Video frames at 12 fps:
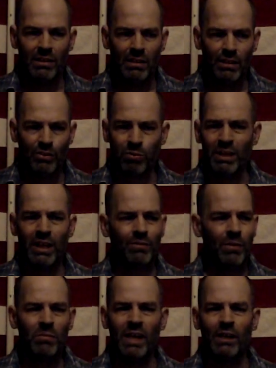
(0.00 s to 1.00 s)
3 of
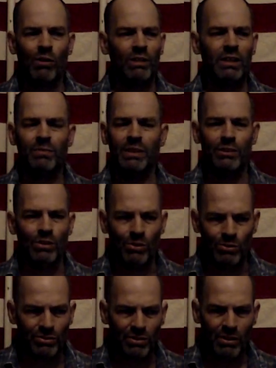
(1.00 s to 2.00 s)
them they don't even
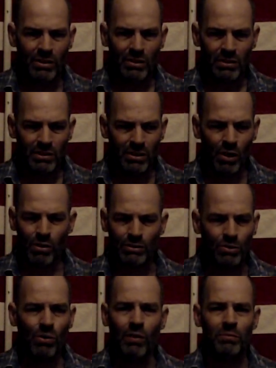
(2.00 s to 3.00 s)
use, or
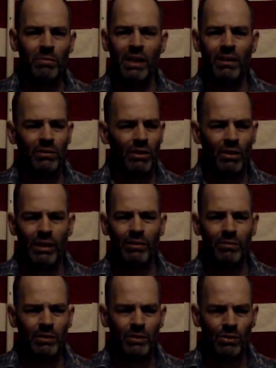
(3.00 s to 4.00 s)
2 of them they don't
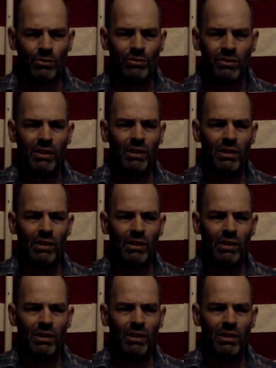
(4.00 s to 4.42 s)
even use.